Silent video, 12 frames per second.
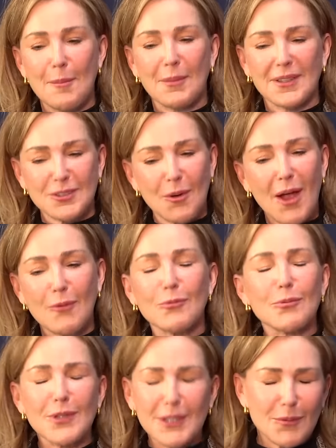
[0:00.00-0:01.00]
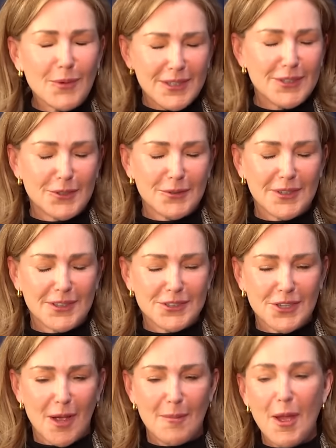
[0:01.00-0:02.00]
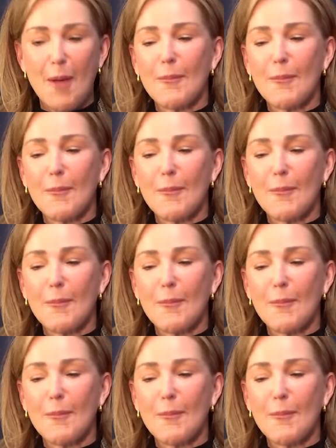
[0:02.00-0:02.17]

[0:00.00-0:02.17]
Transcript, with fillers: But so I really wanted to do a good job.